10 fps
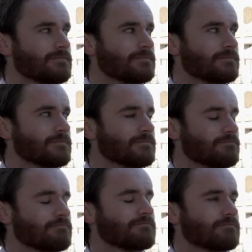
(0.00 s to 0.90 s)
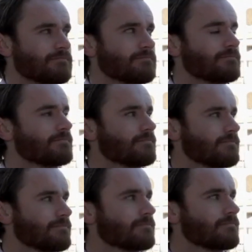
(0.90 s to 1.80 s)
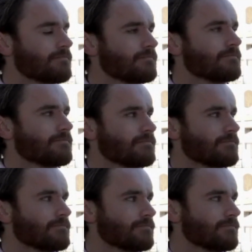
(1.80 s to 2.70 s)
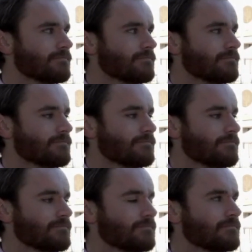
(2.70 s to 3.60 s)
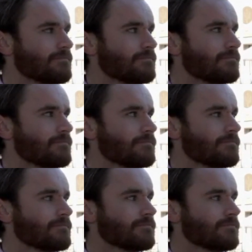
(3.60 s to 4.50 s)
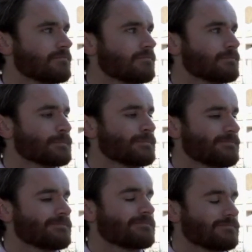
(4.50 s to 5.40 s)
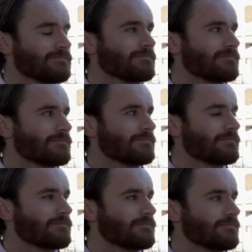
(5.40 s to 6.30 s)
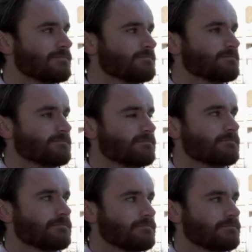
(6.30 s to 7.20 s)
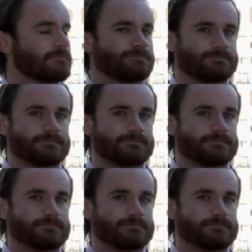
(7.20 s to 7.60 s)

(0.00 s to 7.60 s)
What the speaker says: This person isn't speaking.